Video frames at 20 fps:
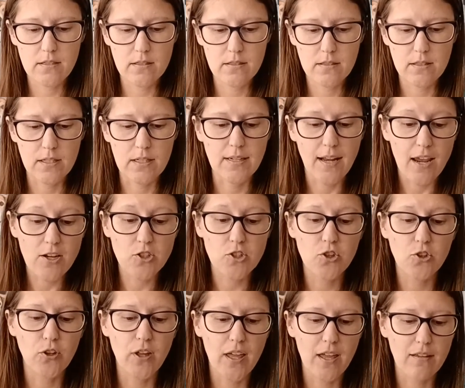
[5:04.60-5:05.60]
the
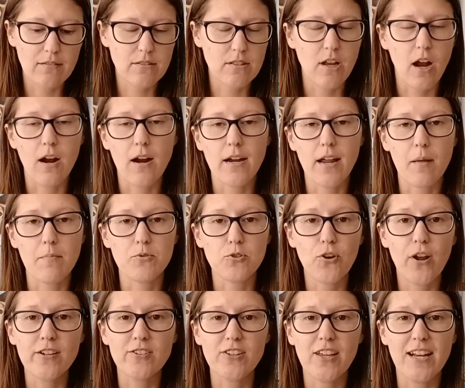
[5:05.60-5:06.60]
national, sorry, I'm
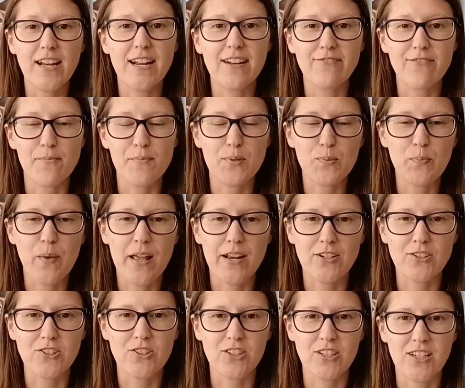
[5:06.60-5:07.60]
translating it from
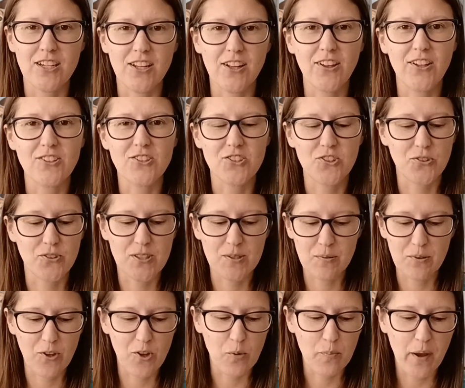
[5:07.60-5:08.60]
Spanish to English, so it's
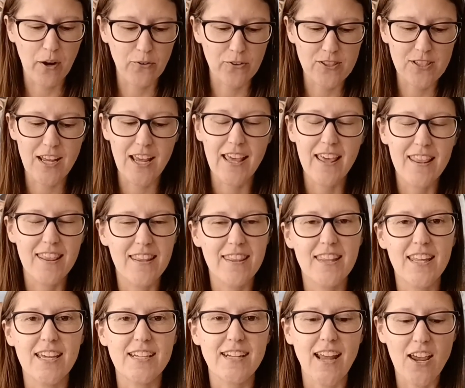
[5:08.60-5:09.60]
a little backwards.
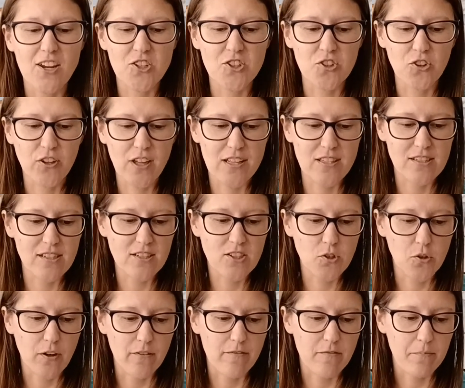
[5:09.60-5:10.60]
The National
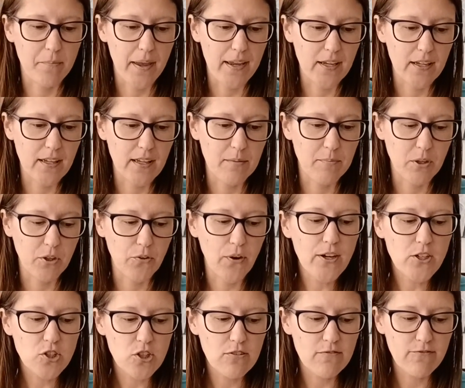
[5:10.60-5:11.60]
Institute of
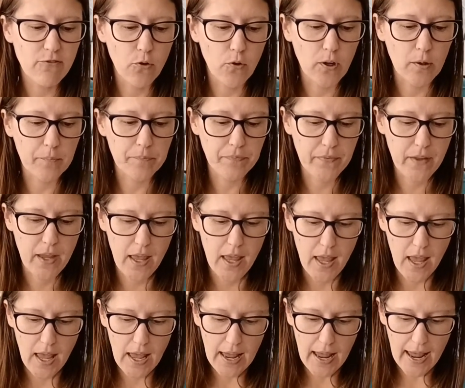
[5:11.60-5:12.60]
Immigration form
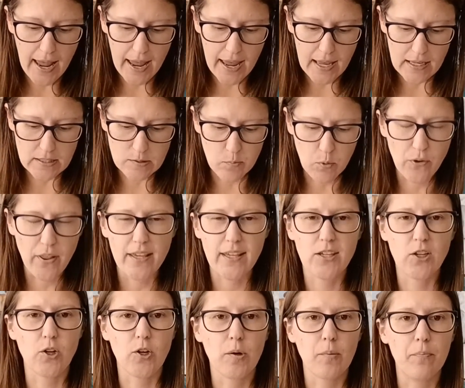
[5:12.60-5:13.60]
has more like
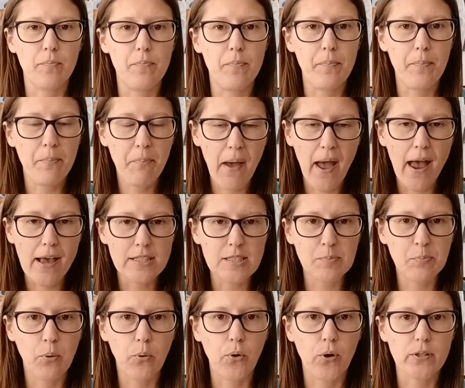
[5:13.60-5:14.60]
your
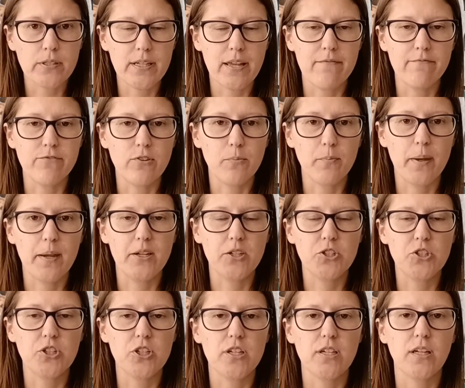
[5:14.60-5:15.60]
passport
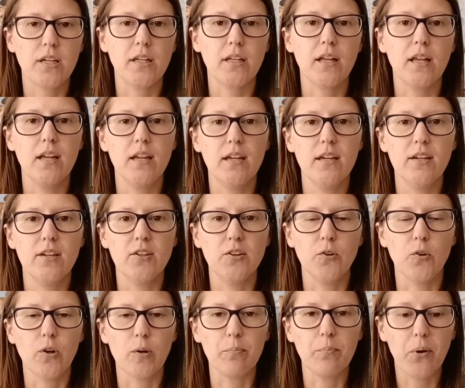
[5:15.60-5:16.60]
information,
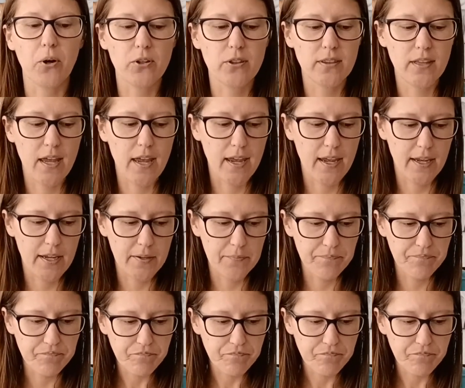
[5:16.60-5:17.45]
your birthday,